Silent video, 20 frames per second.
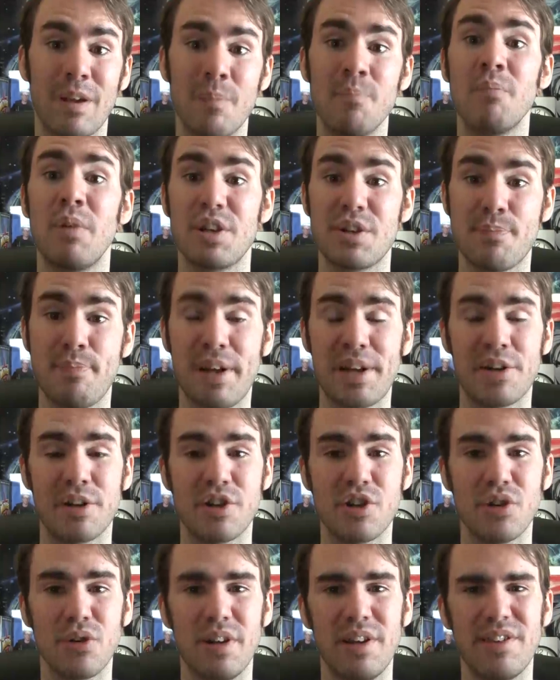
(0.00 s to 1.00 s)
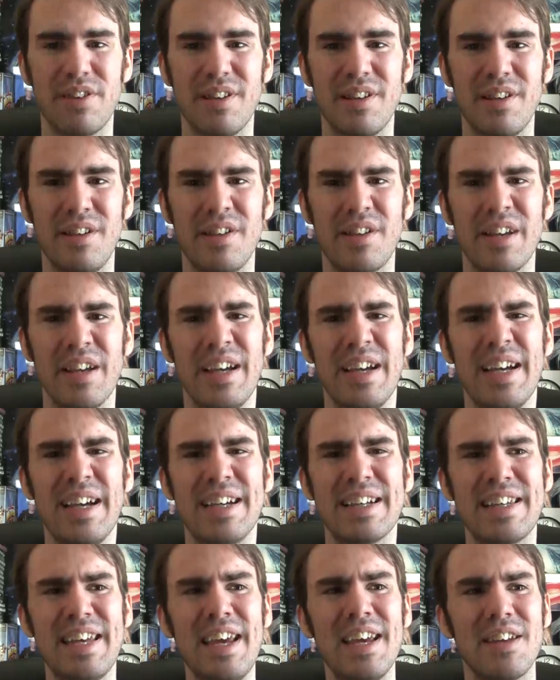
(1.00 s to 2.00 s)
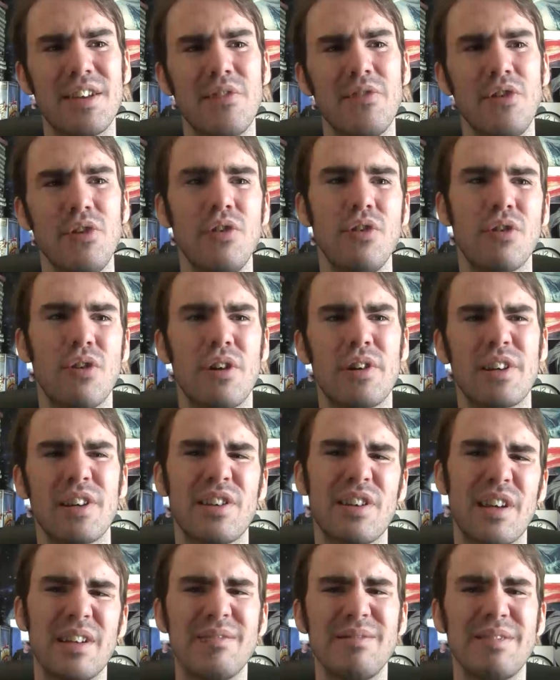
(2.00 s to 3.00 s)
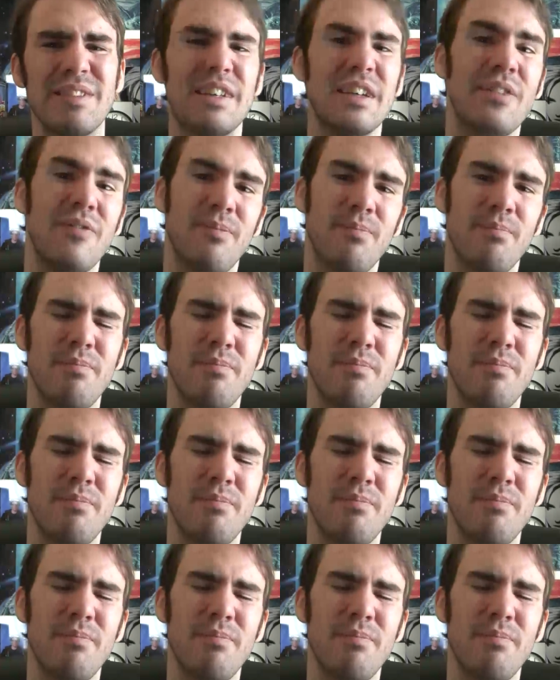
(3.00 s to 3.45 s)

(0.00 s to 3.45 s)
much better choices. Gangs of New York, it's like, nah,